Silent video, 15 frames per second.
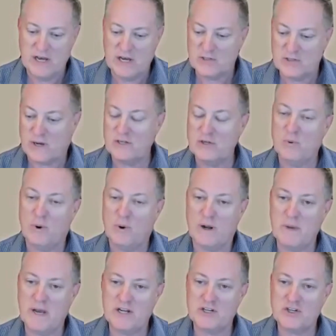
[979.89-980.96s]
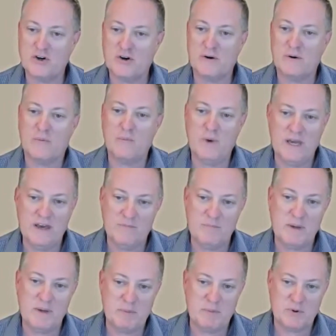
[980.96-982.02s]
So I do want to make sure we give
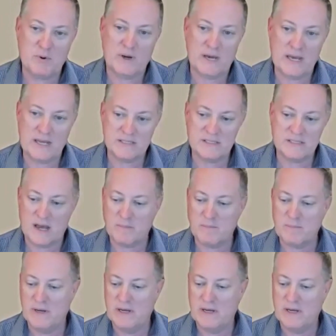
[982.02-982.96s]
people a quick heads up.